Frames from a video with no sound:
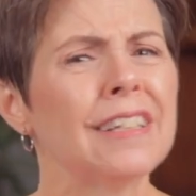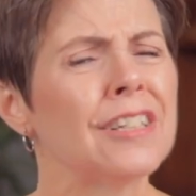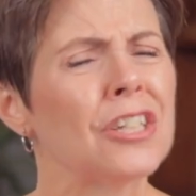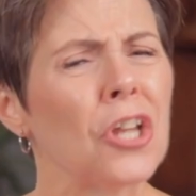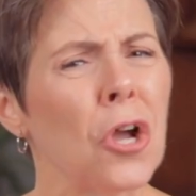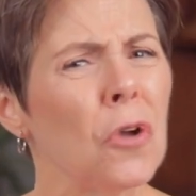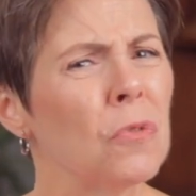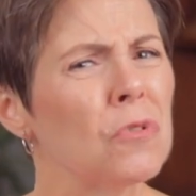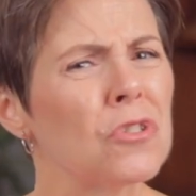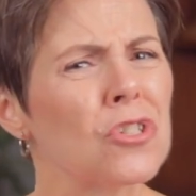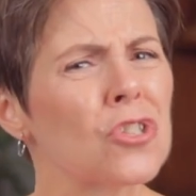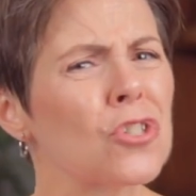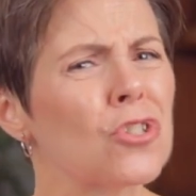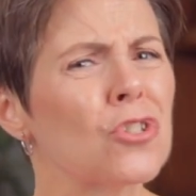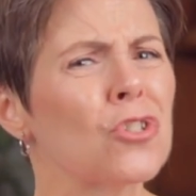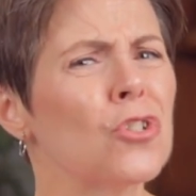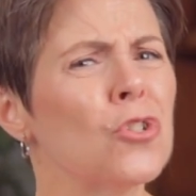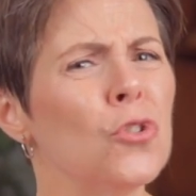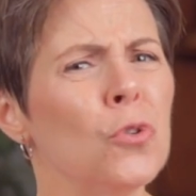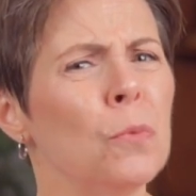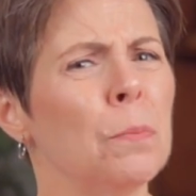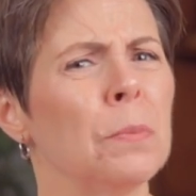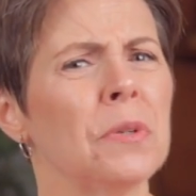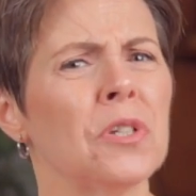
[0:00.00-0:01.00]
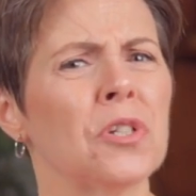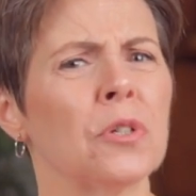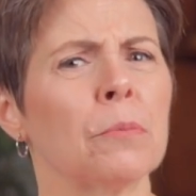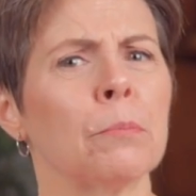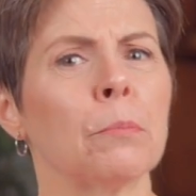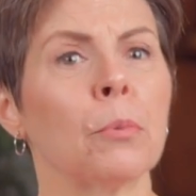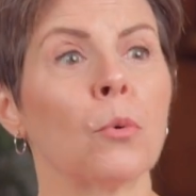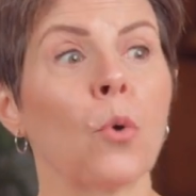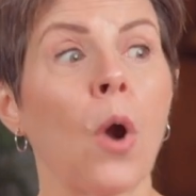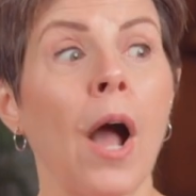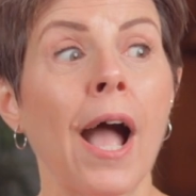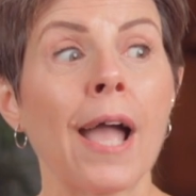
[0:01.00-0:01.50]
Don't stoop to
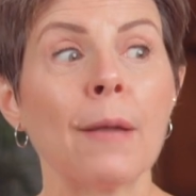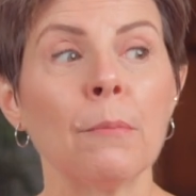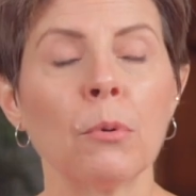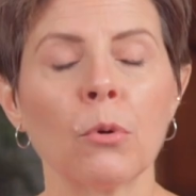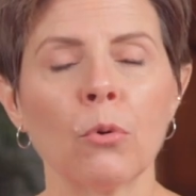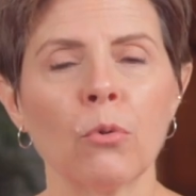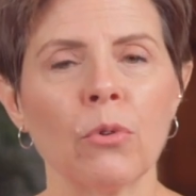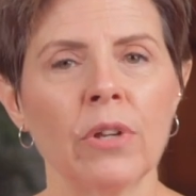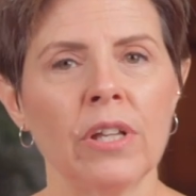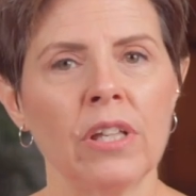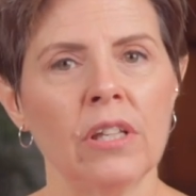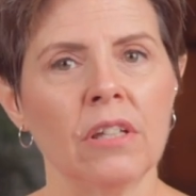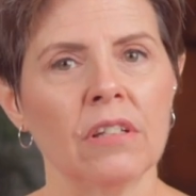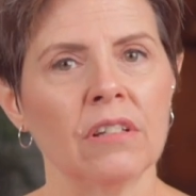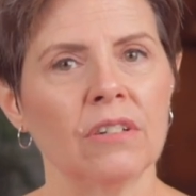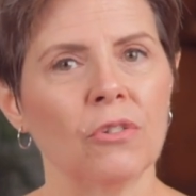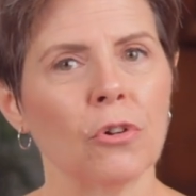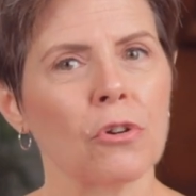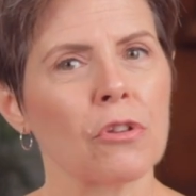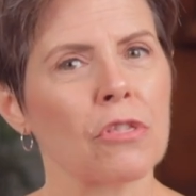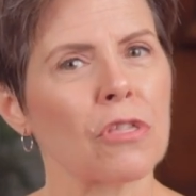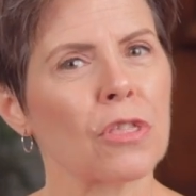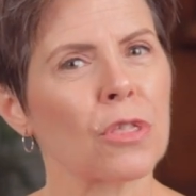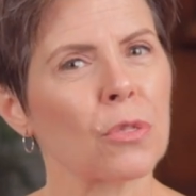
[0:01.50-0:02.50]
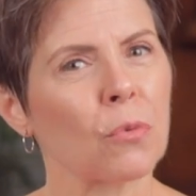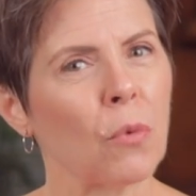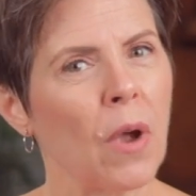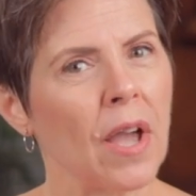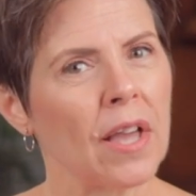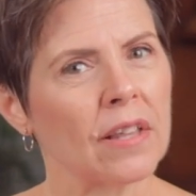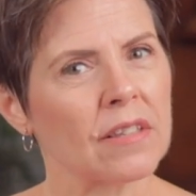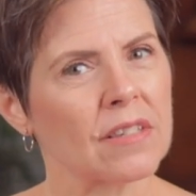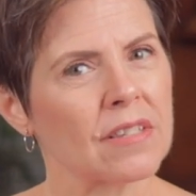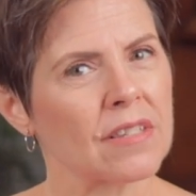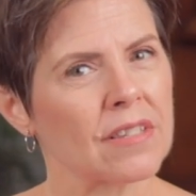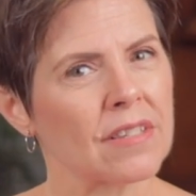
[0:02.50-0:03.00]
bribery or
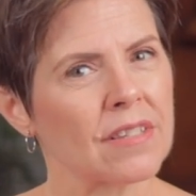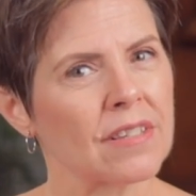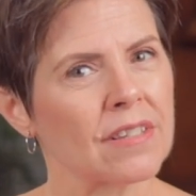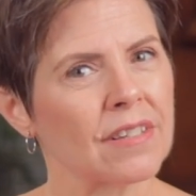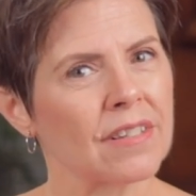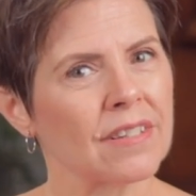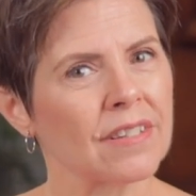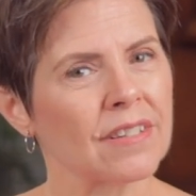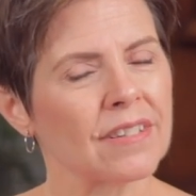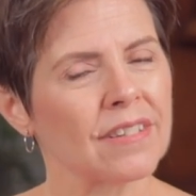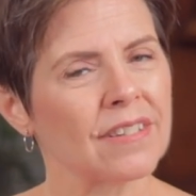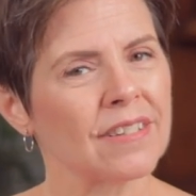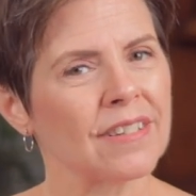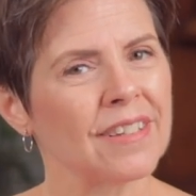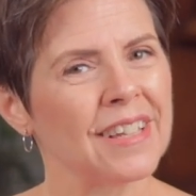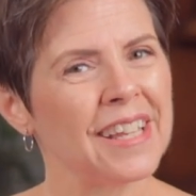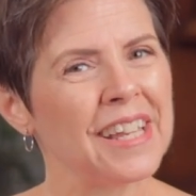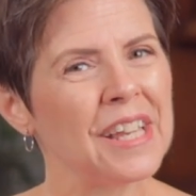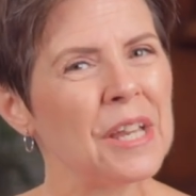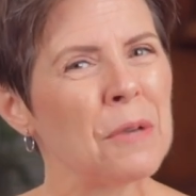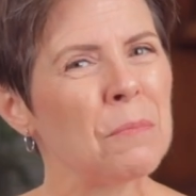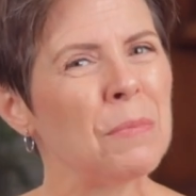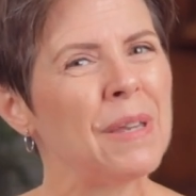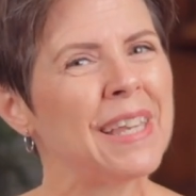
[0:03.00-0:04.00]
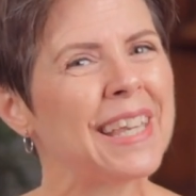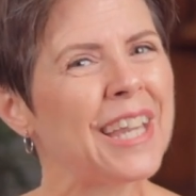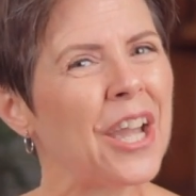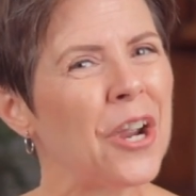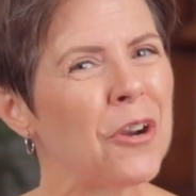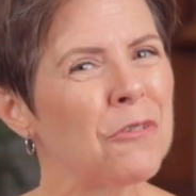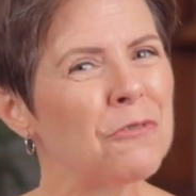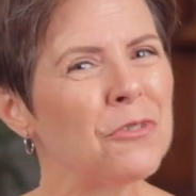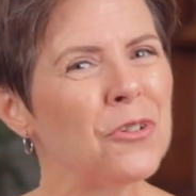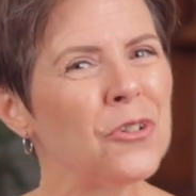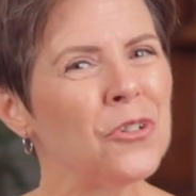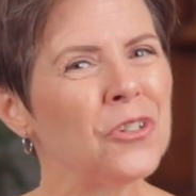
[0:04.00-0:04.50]
threats. Be
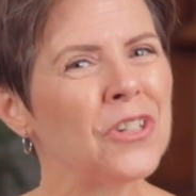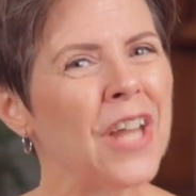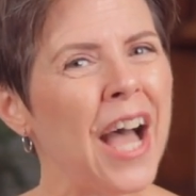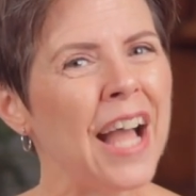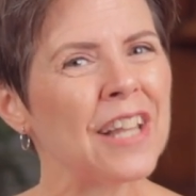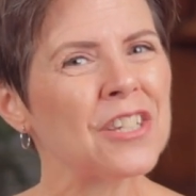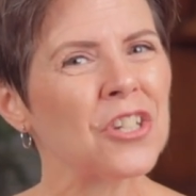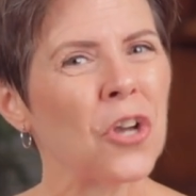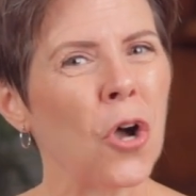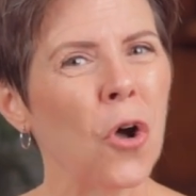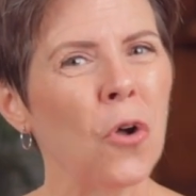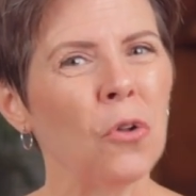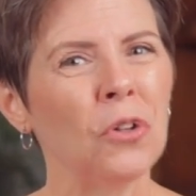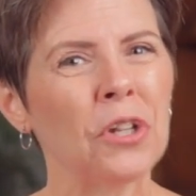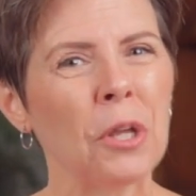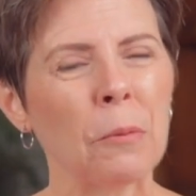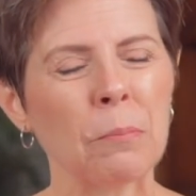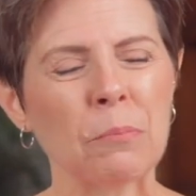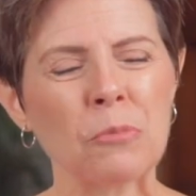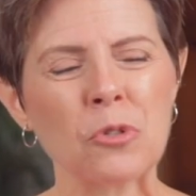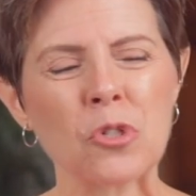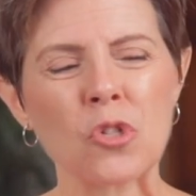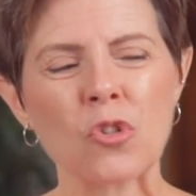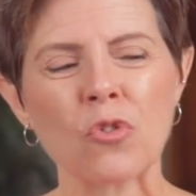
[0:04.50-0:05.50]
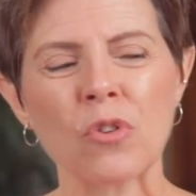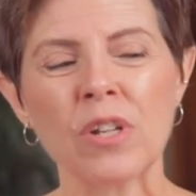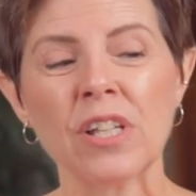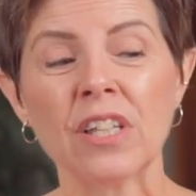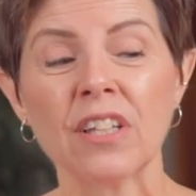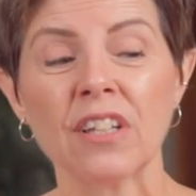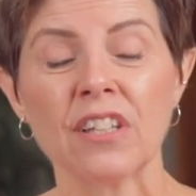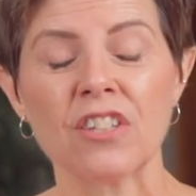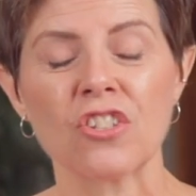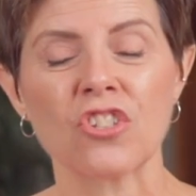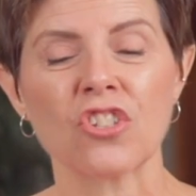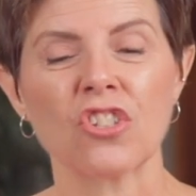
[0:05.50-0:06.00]
careful not to hold up
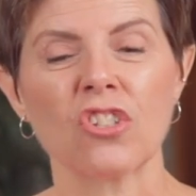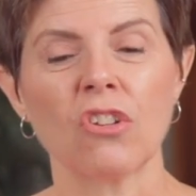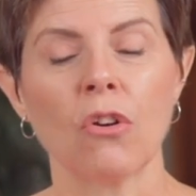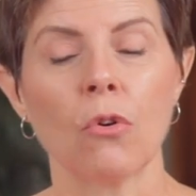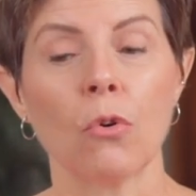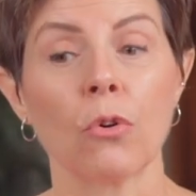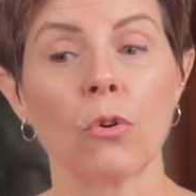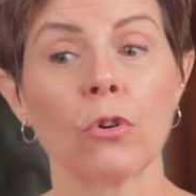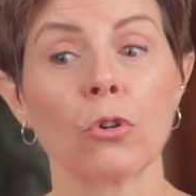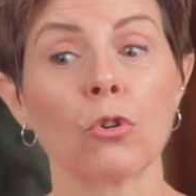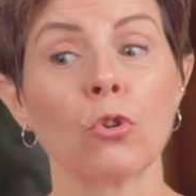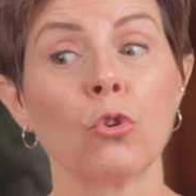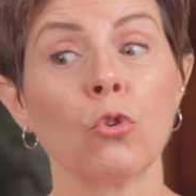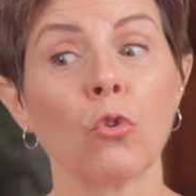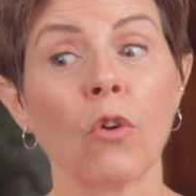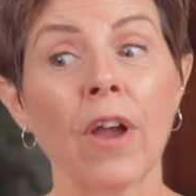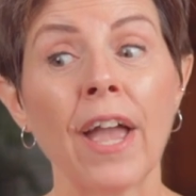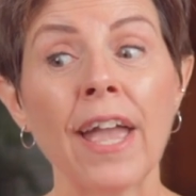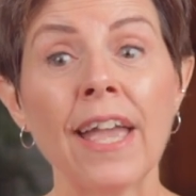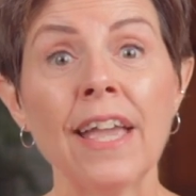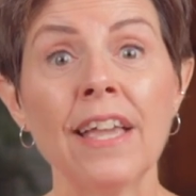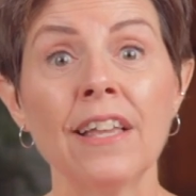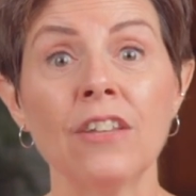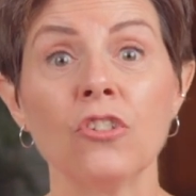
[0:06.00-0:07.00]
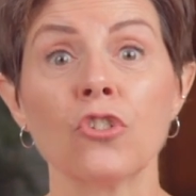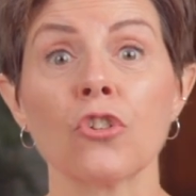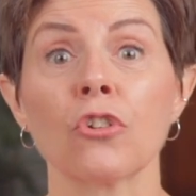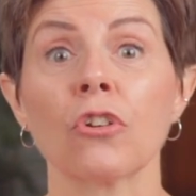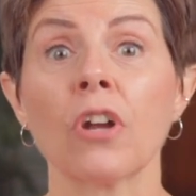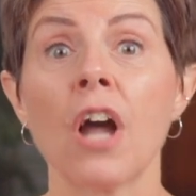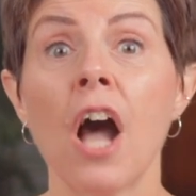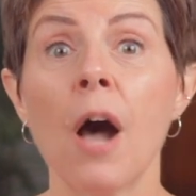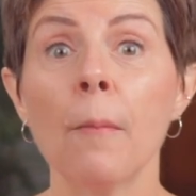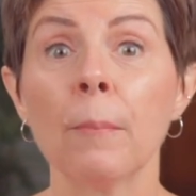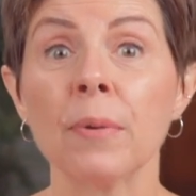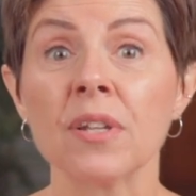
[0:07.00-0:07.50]
trinkets or grades or
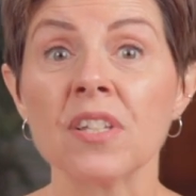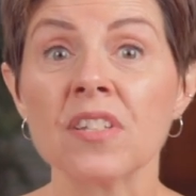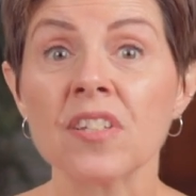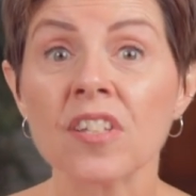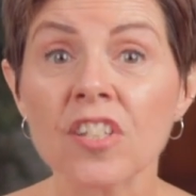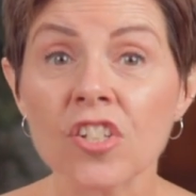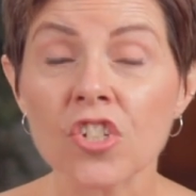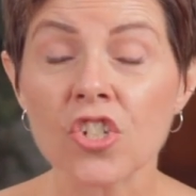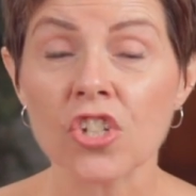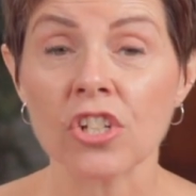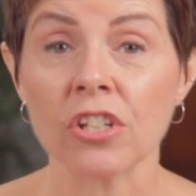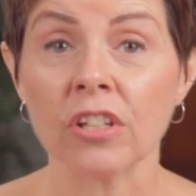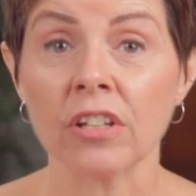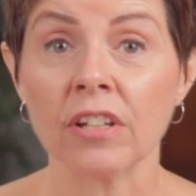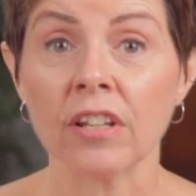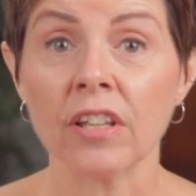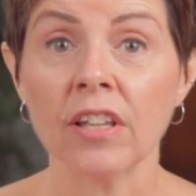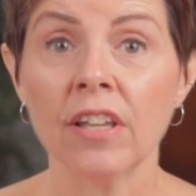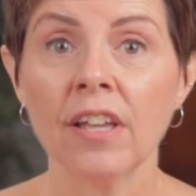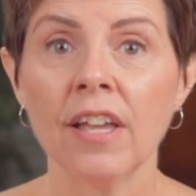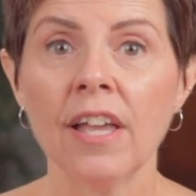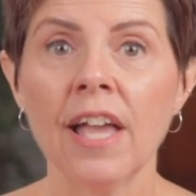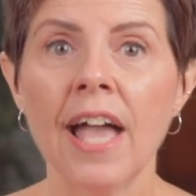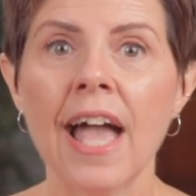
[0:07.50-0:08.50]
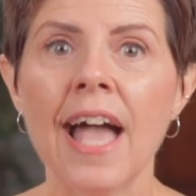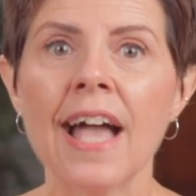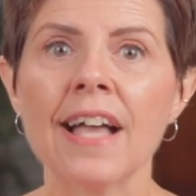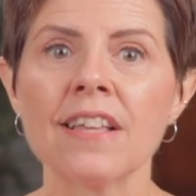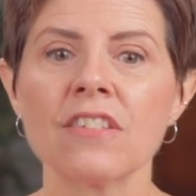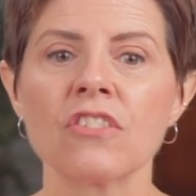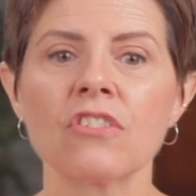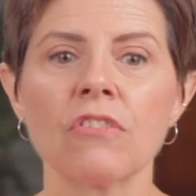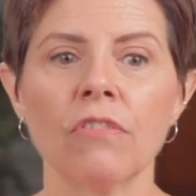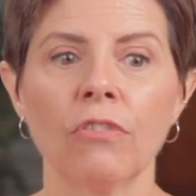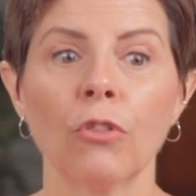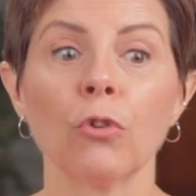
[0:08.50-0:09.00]
competition
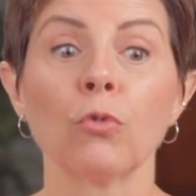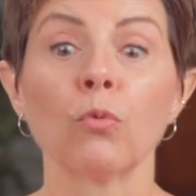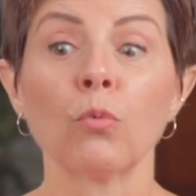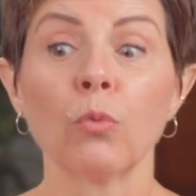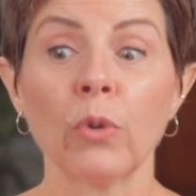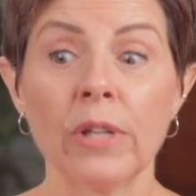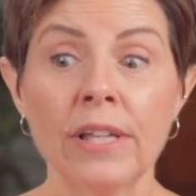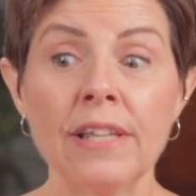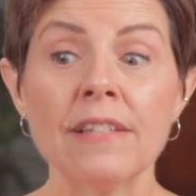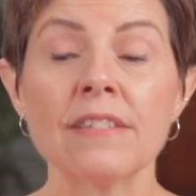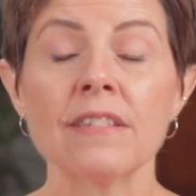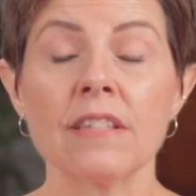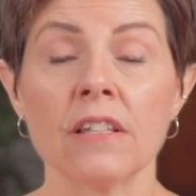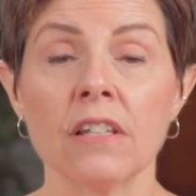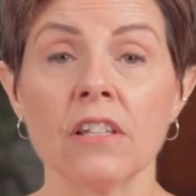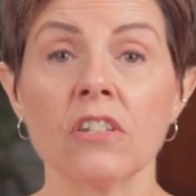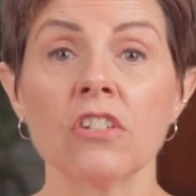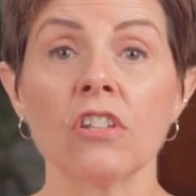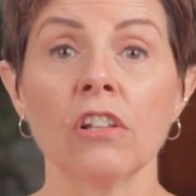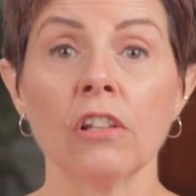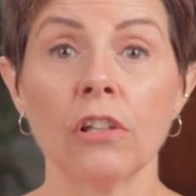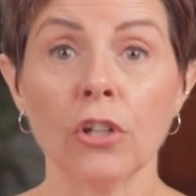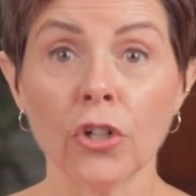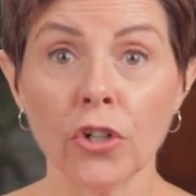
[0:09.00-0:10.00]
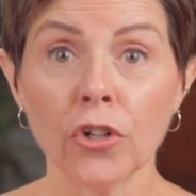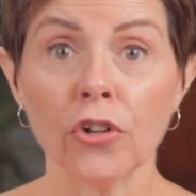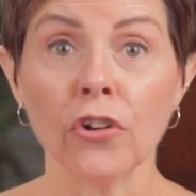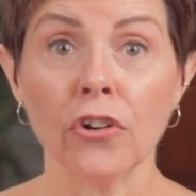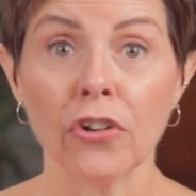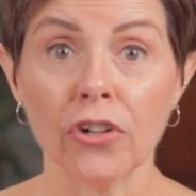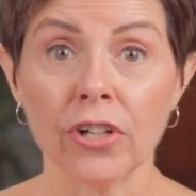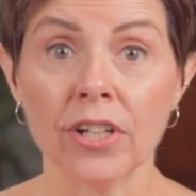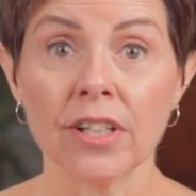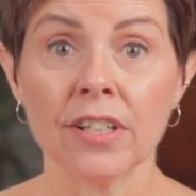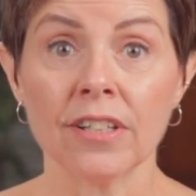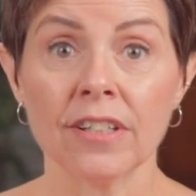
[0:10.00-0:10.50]
as the reason to
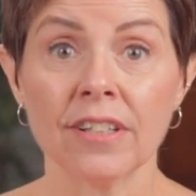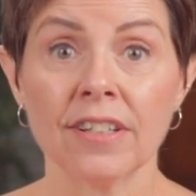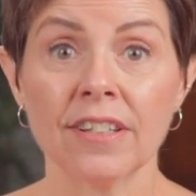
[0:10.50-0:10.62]
learn.